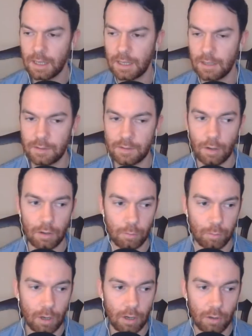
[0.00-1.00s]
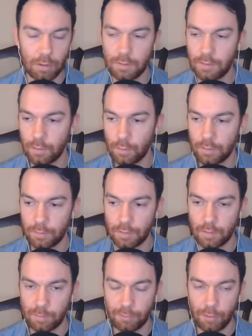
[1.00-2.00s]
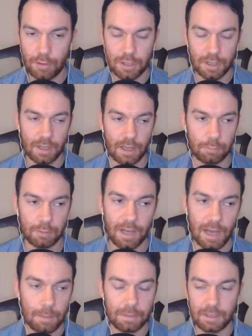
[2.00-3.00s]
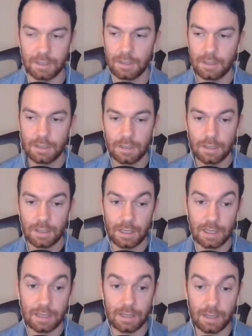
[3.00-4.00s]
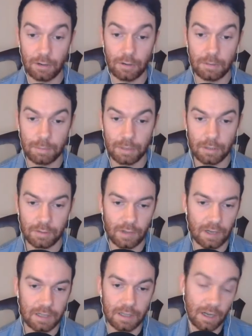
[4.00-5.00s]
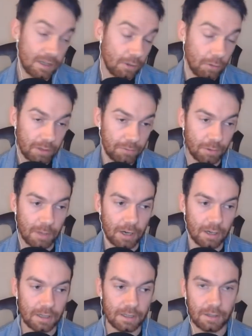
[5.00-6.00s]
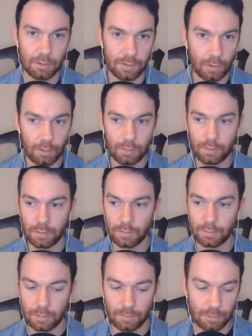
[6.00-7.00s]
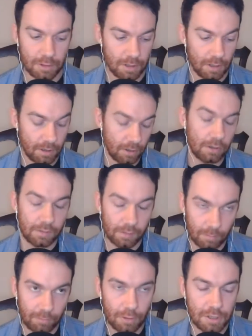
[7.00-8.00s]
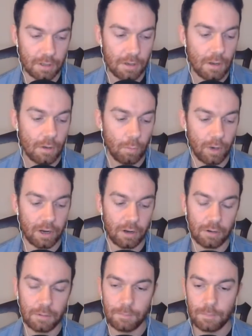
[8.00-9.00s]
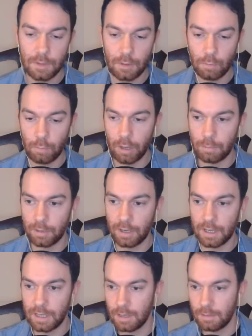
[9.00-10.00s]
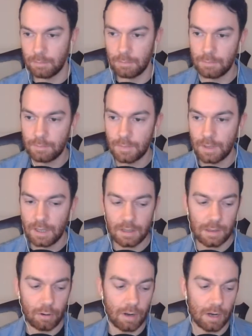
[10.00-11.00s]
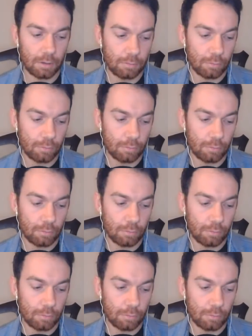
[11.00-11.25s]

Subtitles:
is all sorts of subversion that would happen in there, because I know it from Ireland. There is all sorts of subversion whereby there are